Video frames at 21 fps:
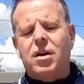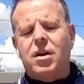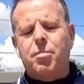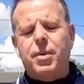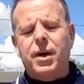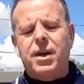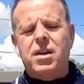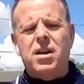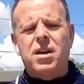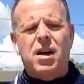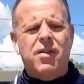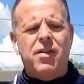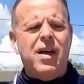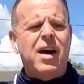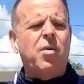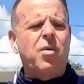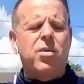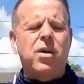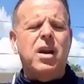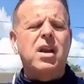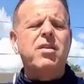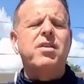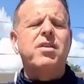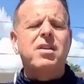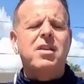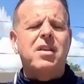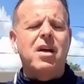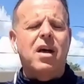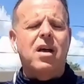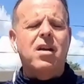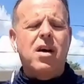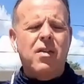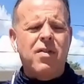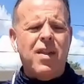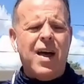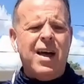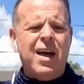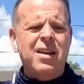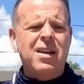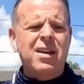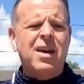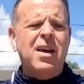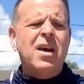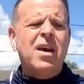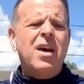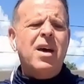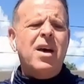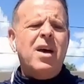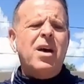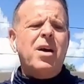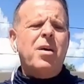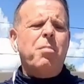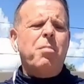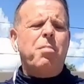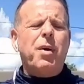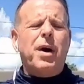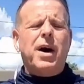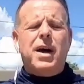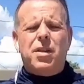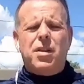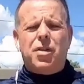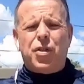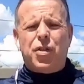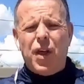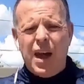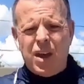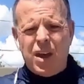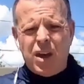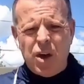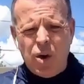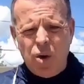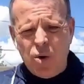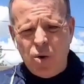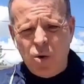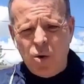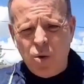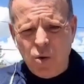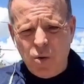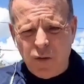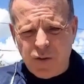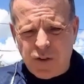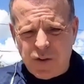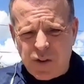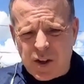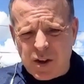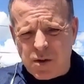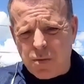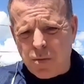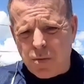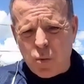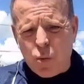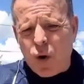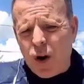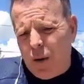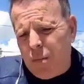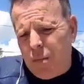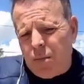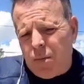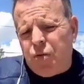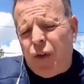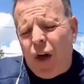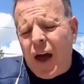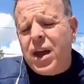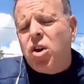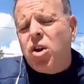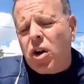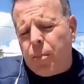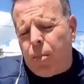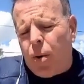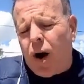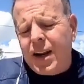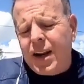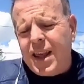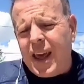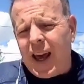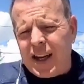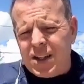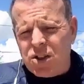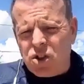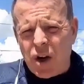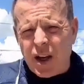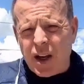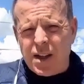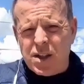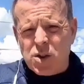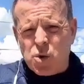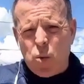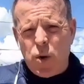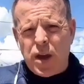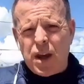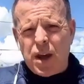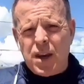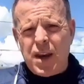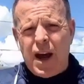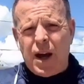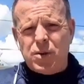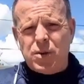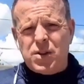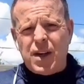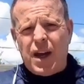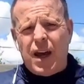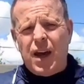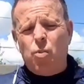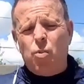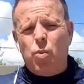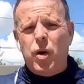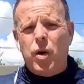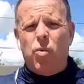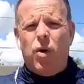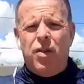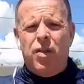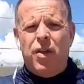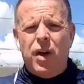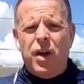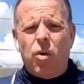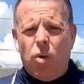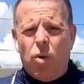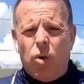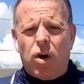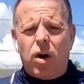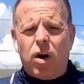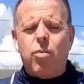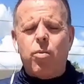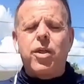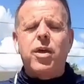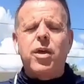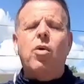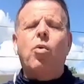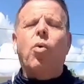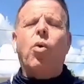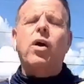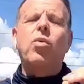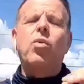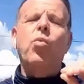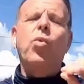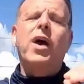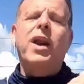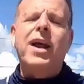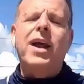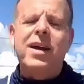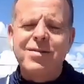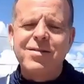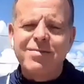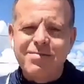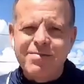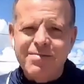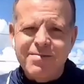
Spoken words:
our opinion on that. We're not even done on that. But thank you to Podcast Junkies. We can now say we won the award. With the award winning